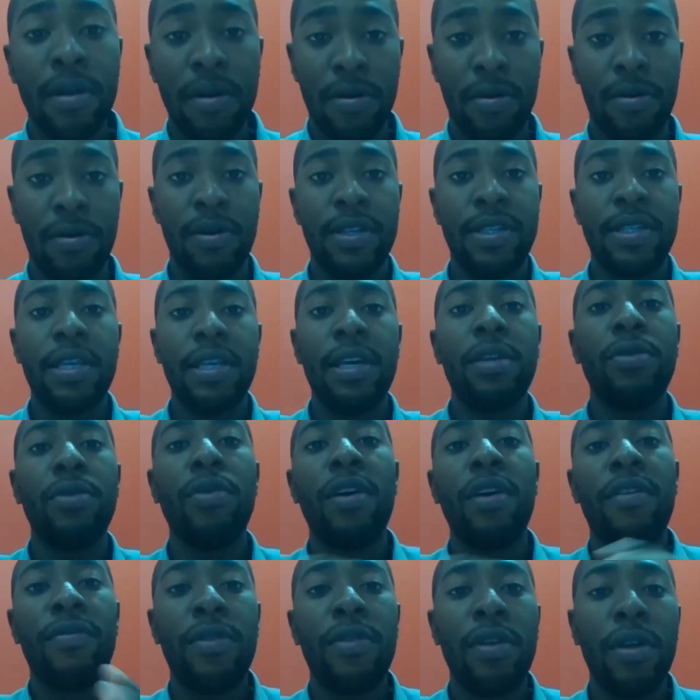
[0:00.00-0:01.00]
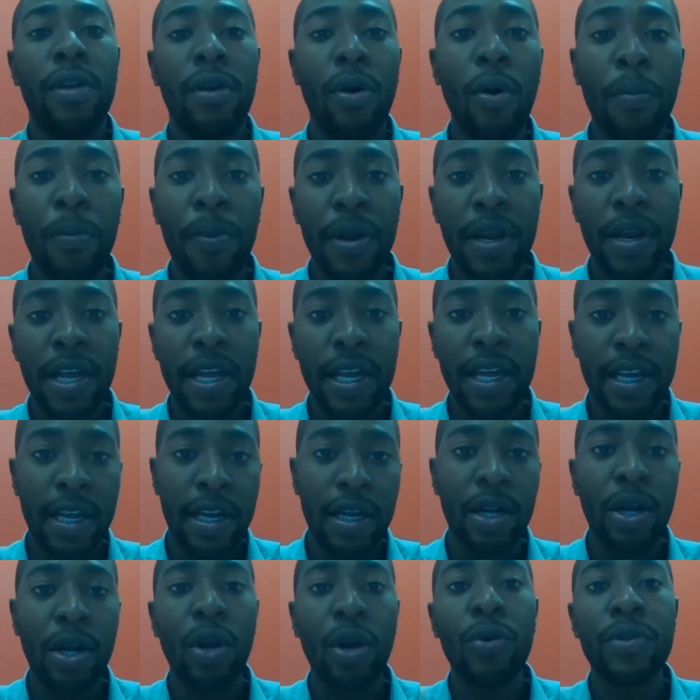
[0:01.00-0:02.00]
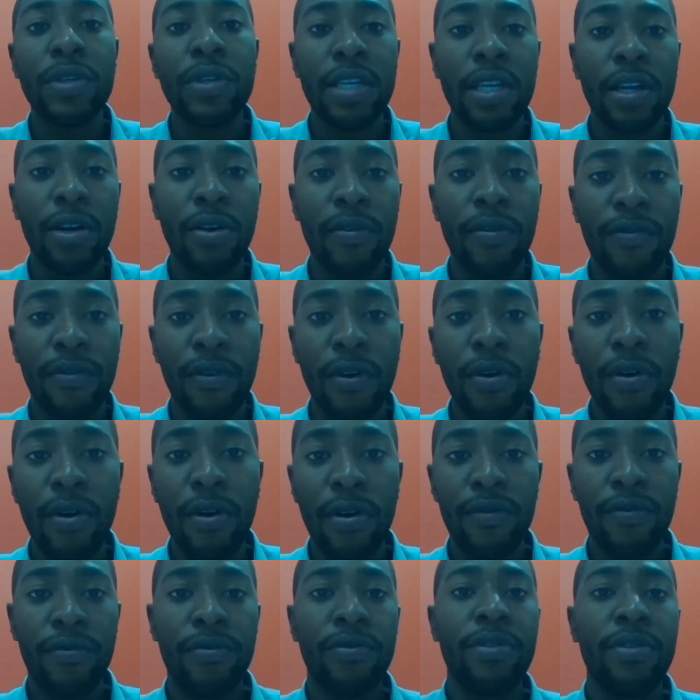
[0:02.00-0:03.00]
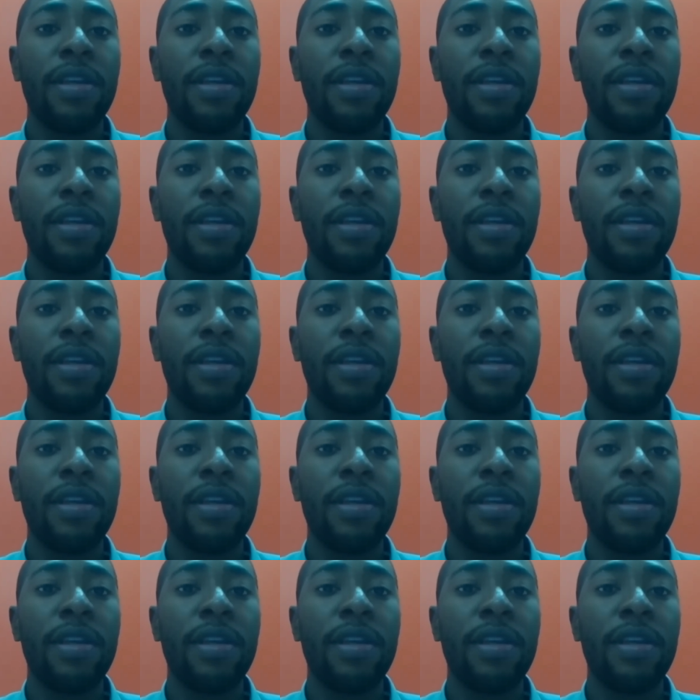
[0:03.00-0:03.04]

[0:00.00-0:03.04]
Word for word: Let's say you have the opening and closing of earth,